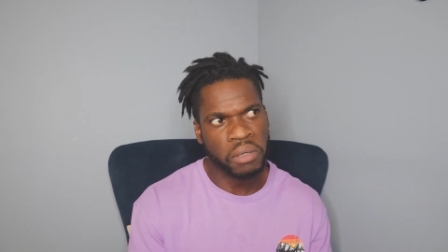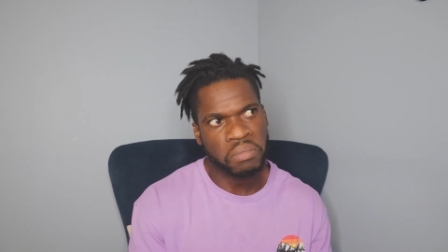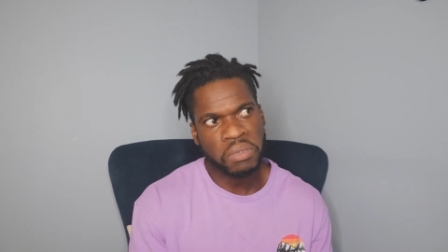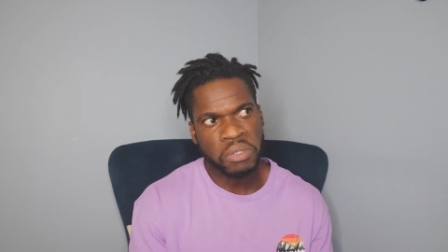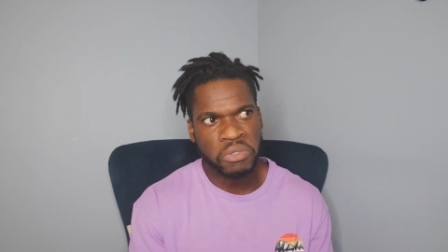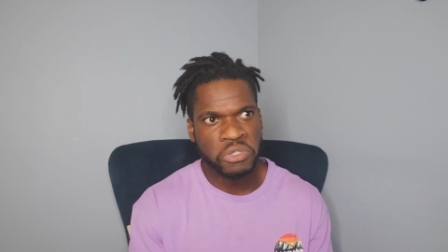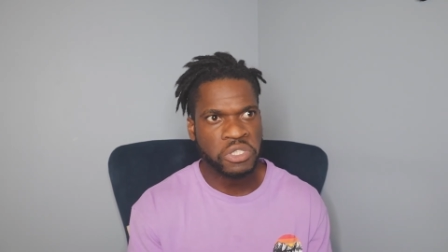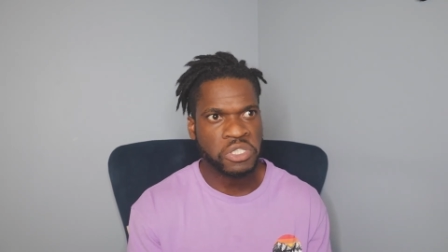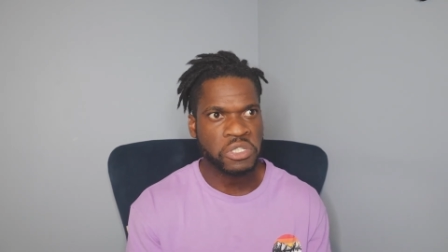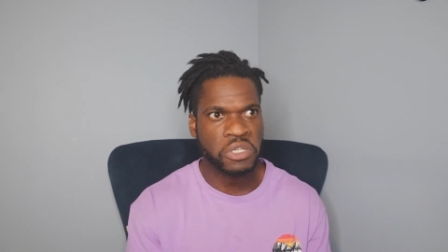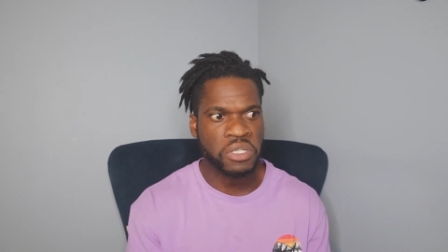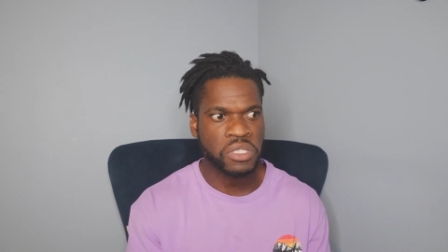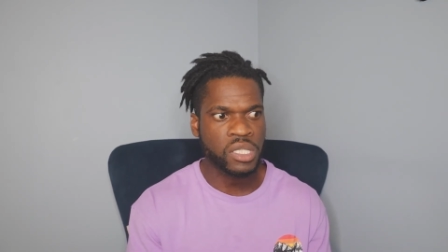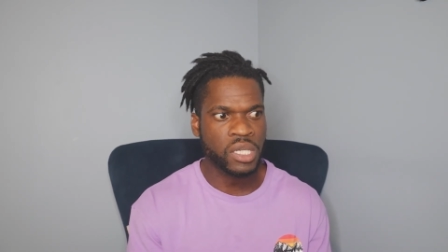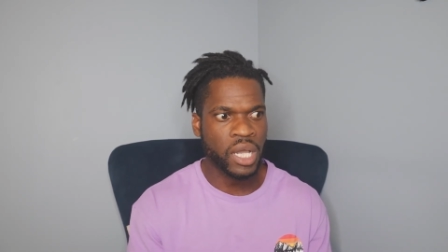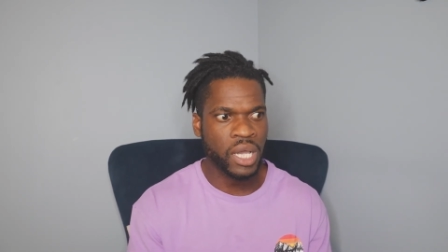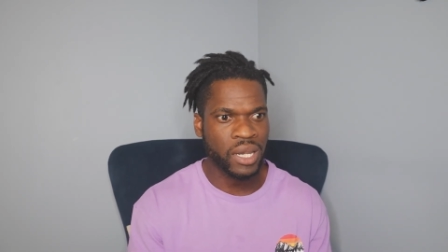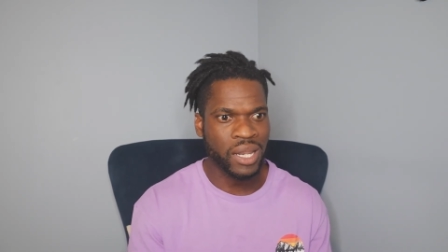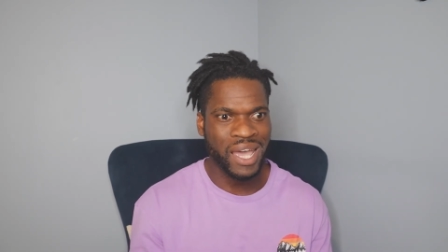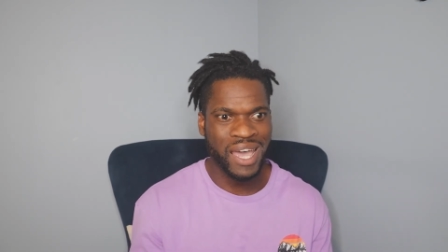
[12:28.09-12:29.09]
but it was just
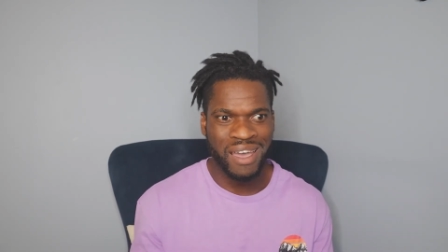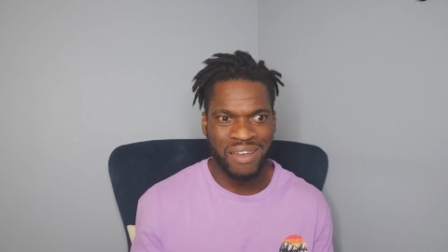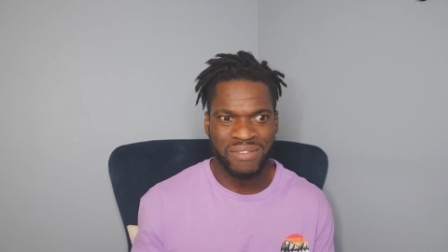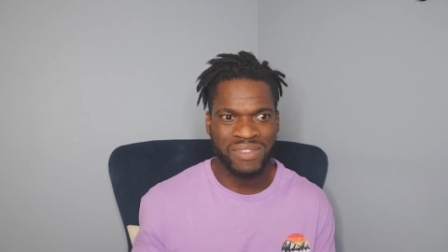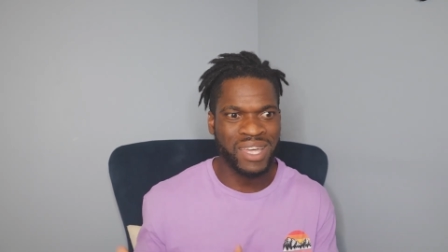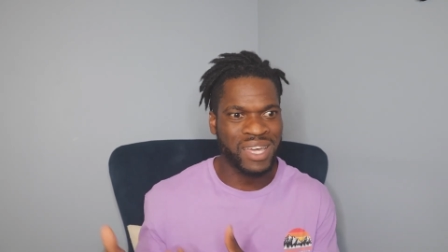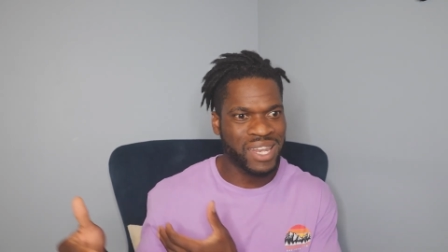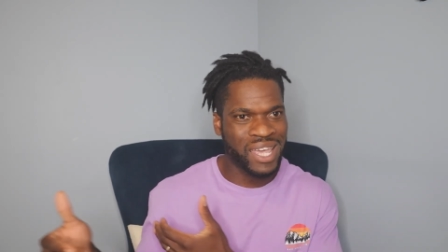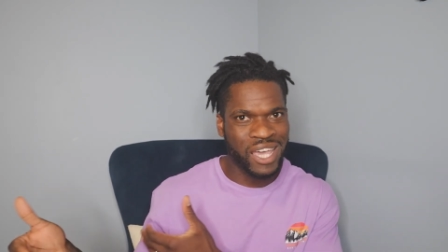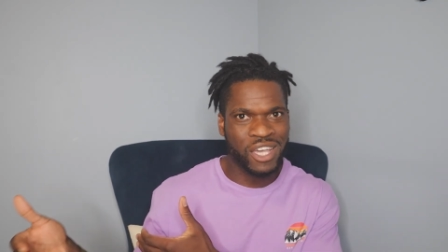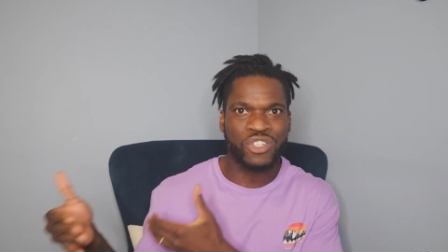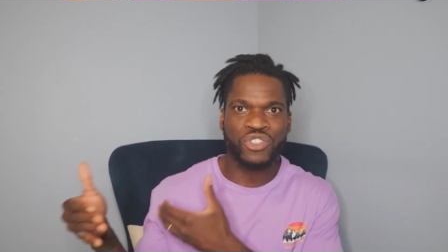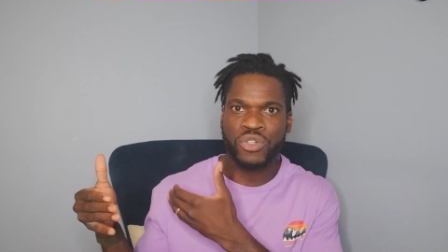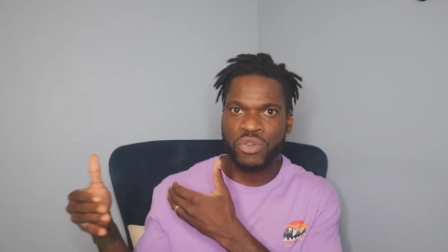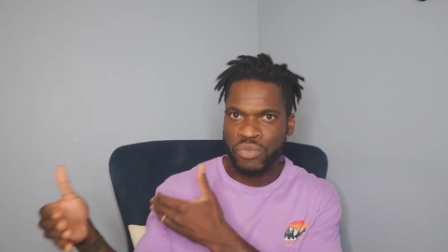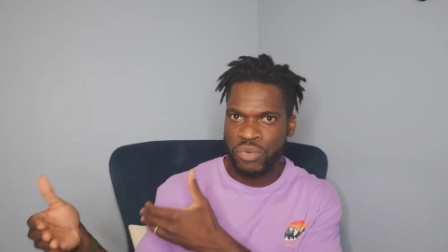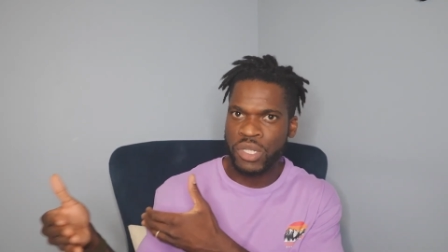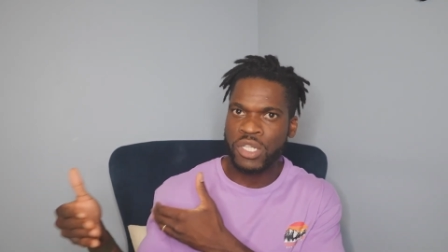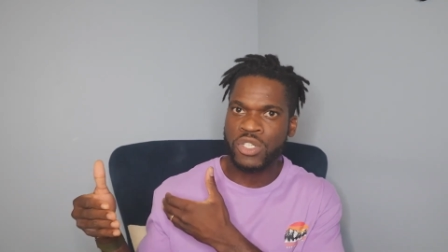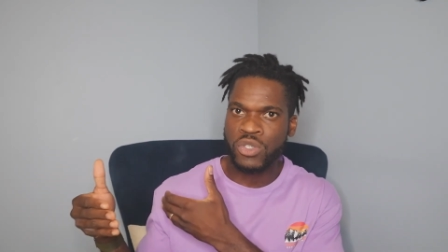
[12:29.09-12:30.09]
good to kind of have that
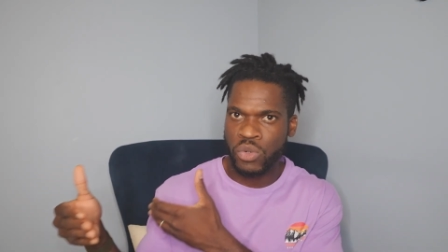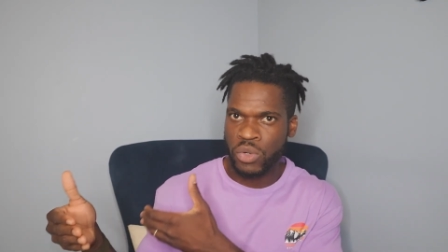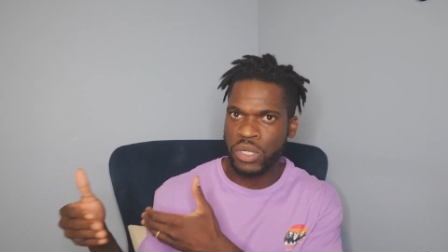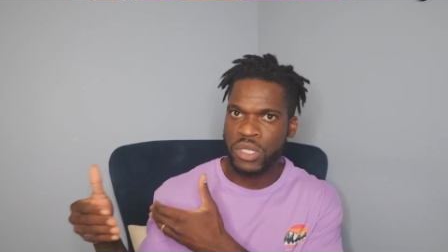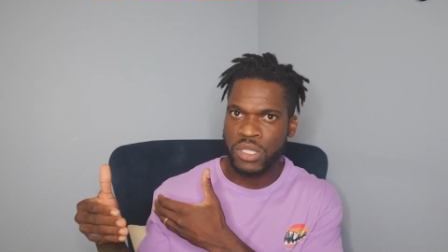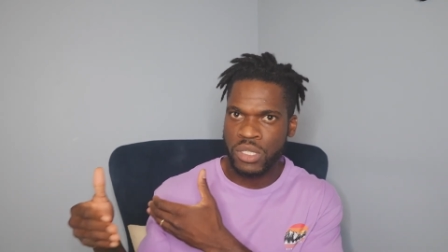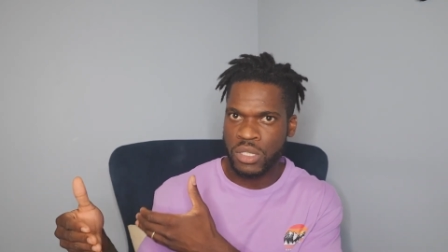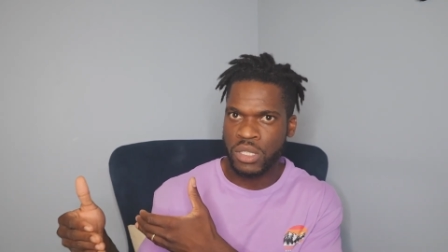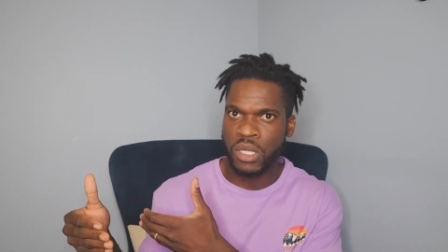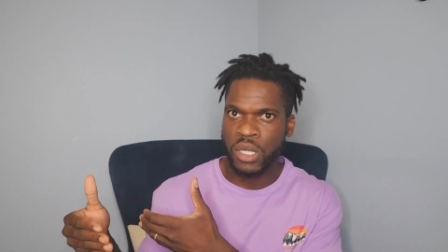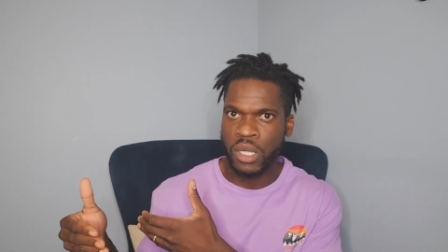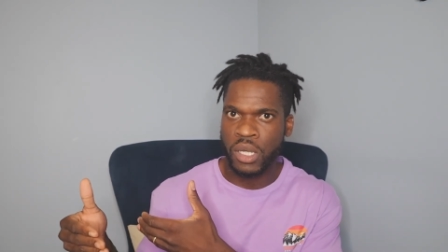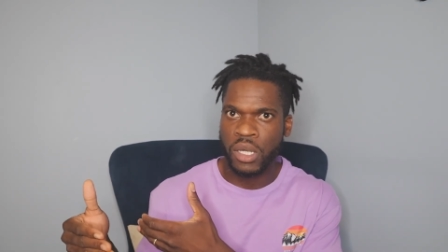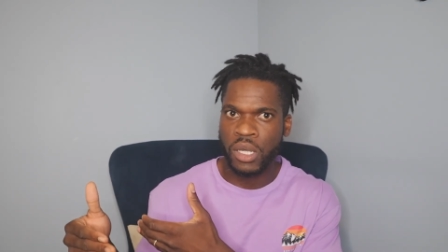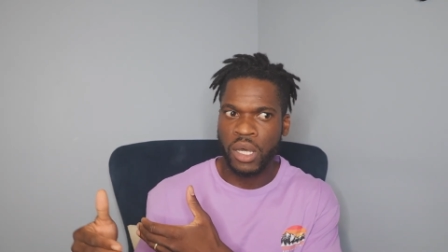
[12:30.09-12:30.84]
extra resource